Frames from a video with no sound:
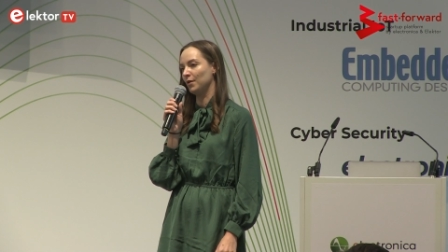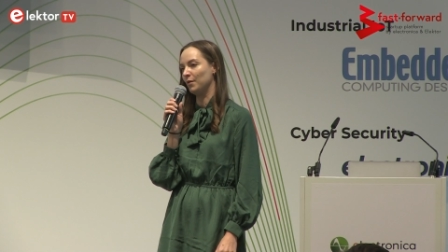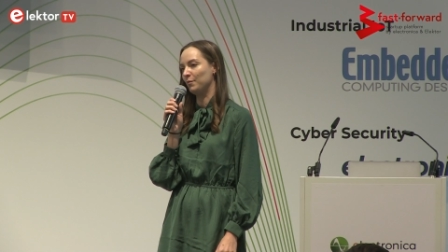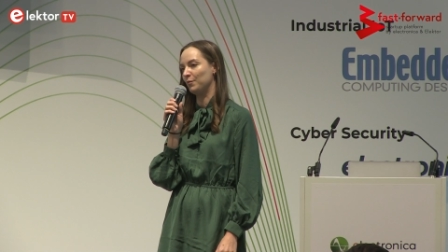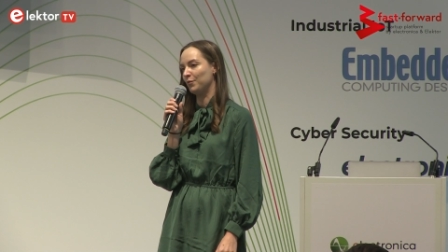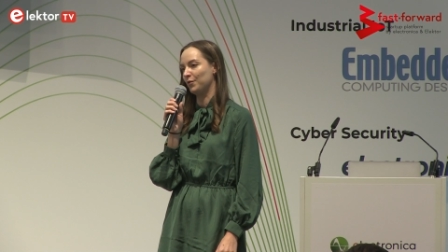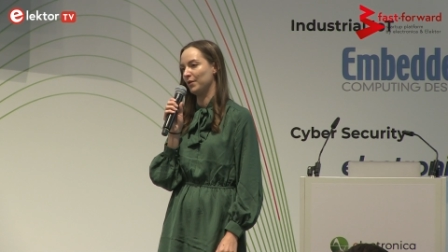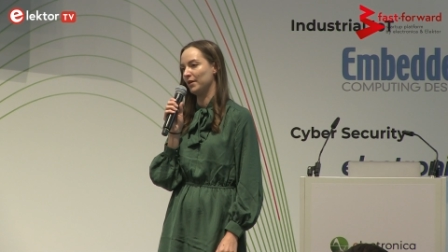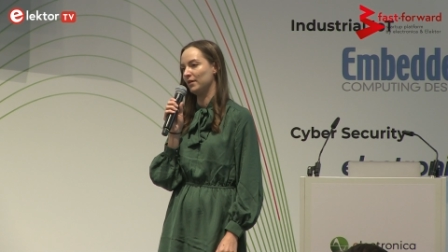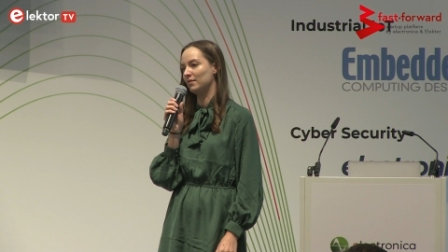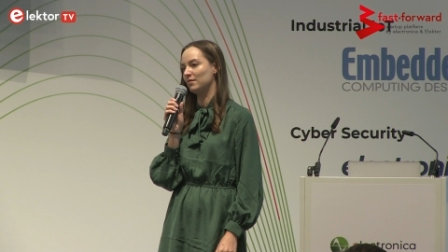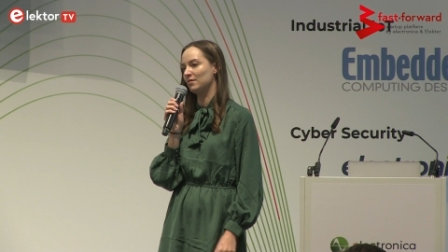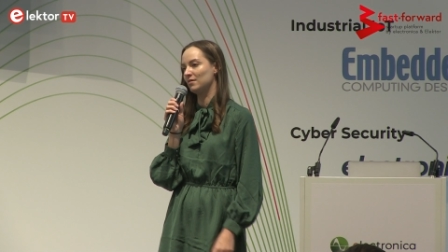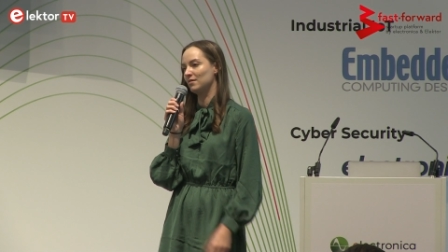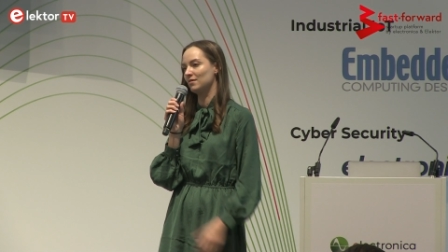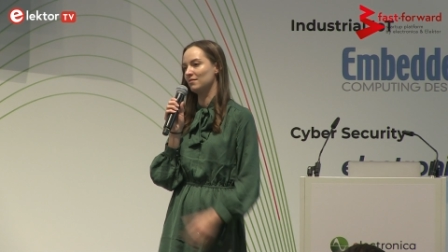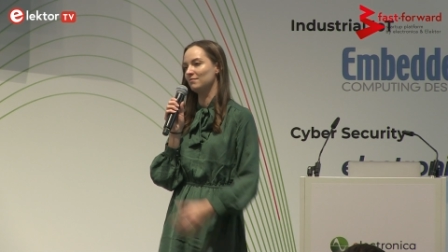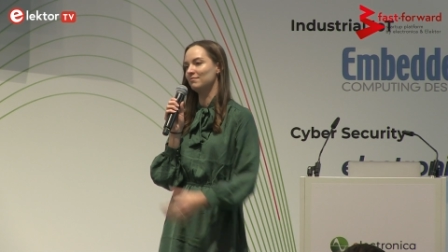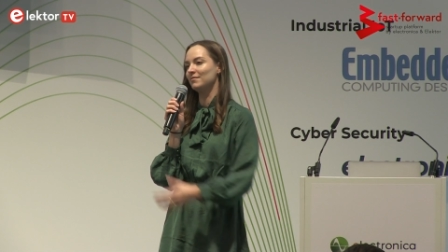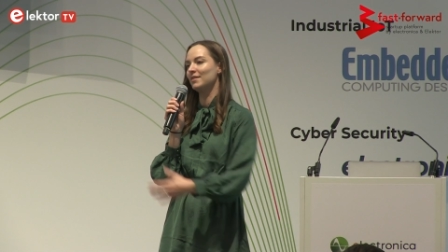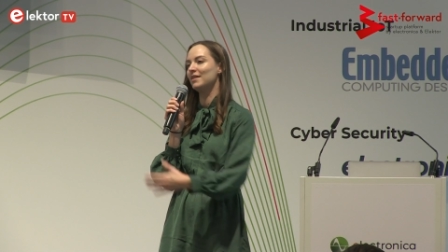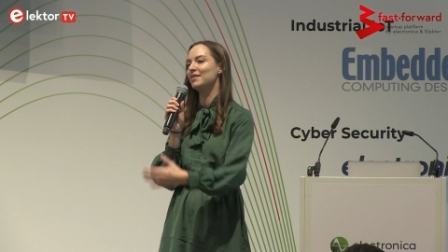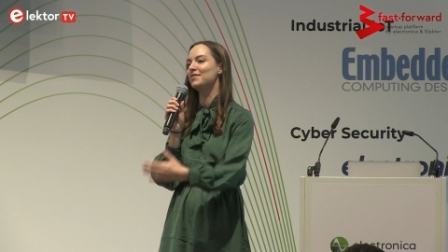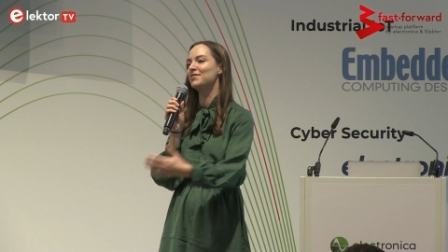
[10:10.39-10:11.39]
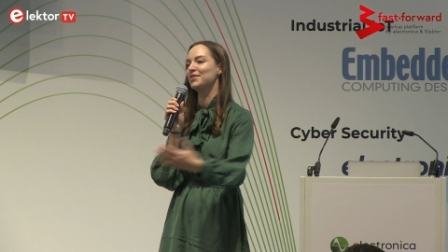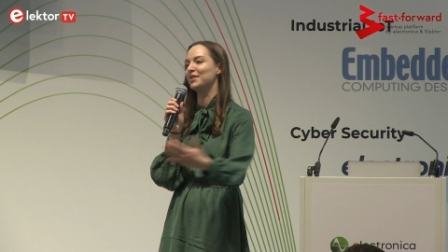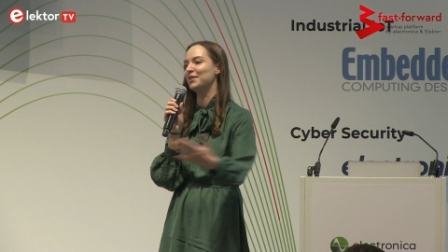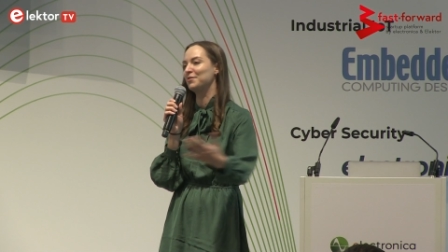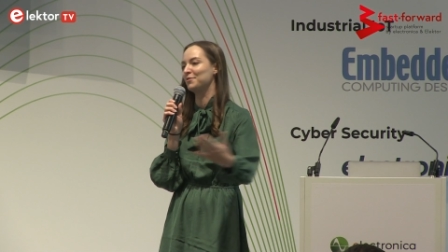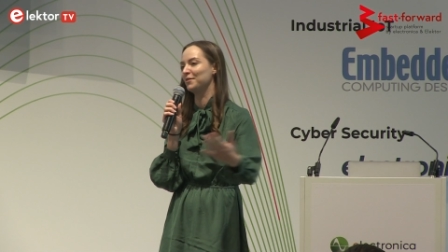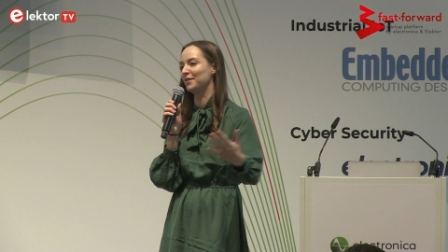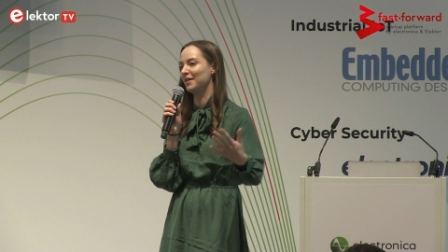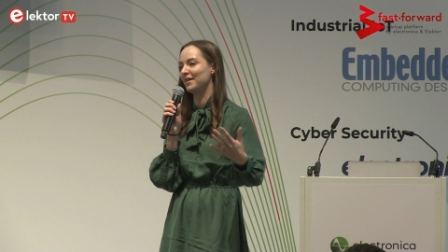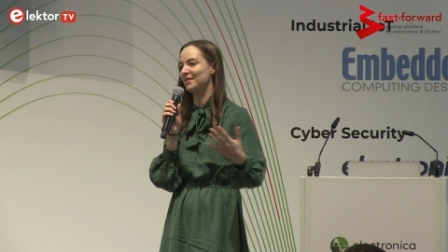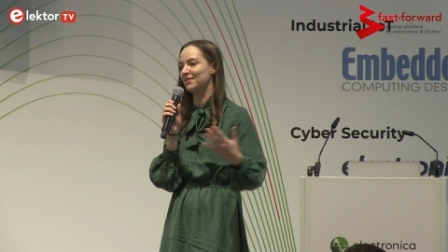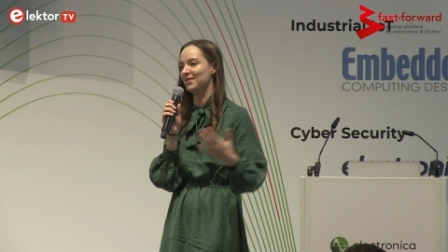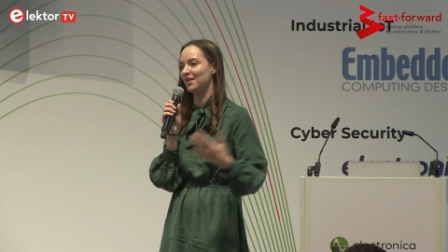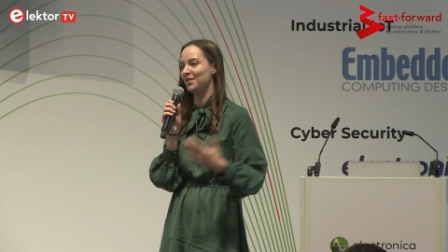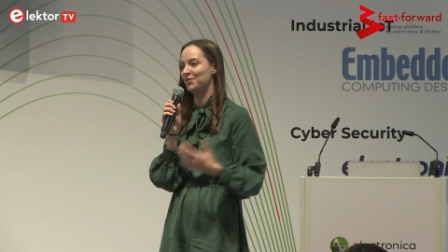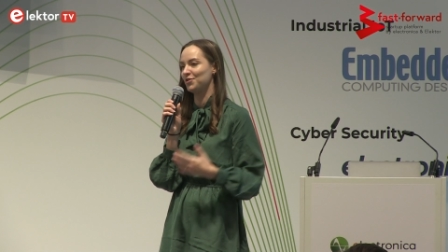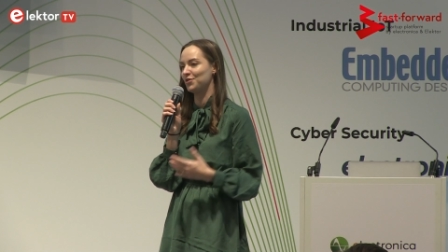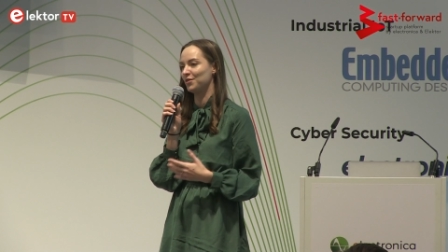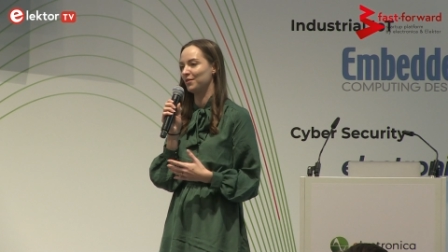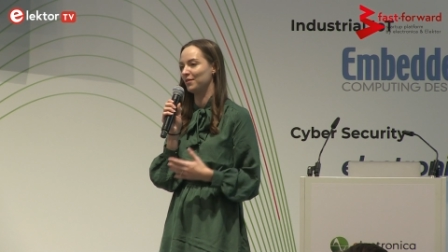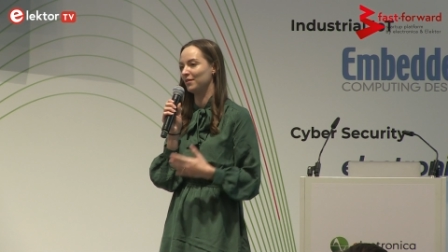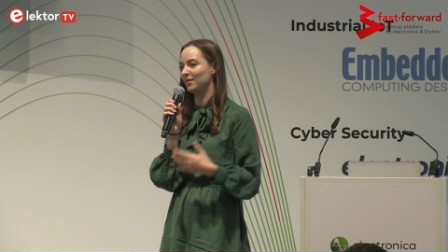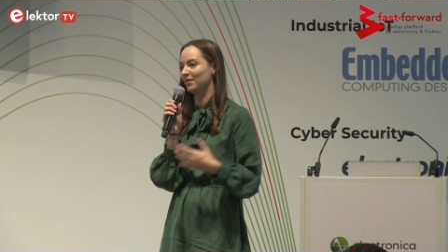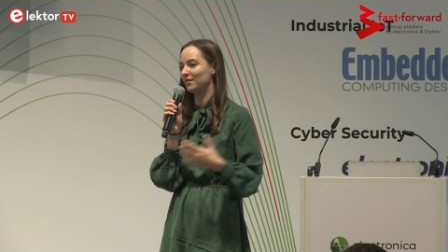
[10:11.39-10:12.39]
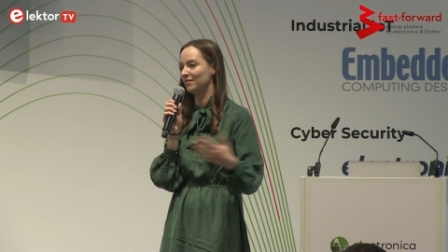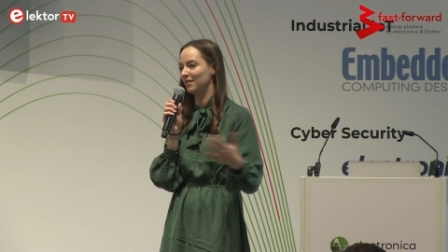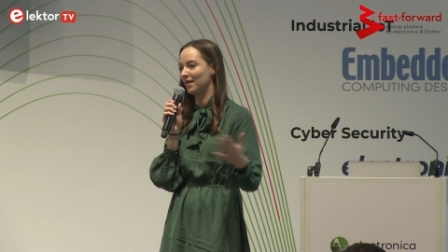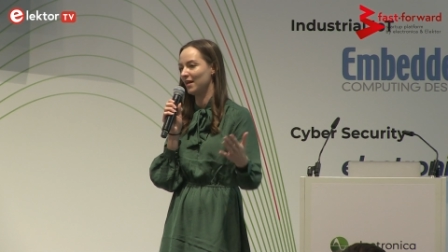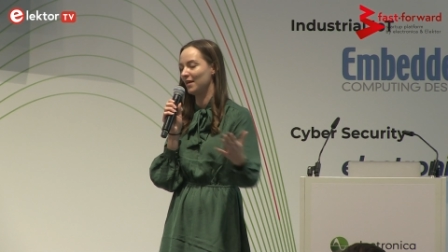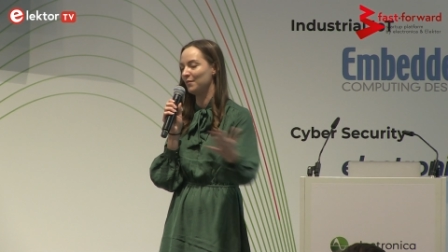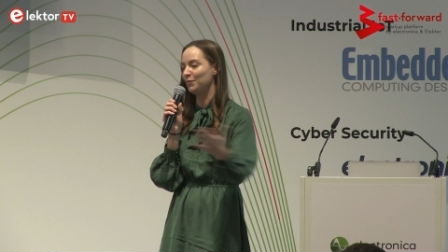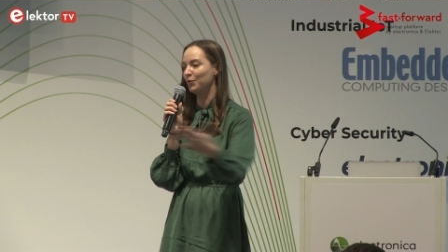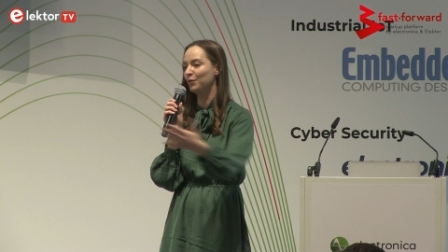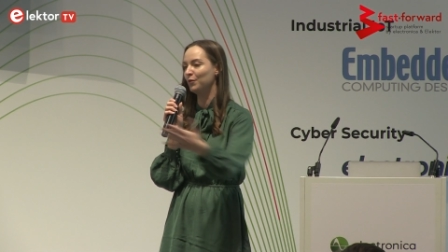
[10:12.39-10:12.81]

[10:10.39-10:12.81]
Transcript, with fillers: operate in synchronization and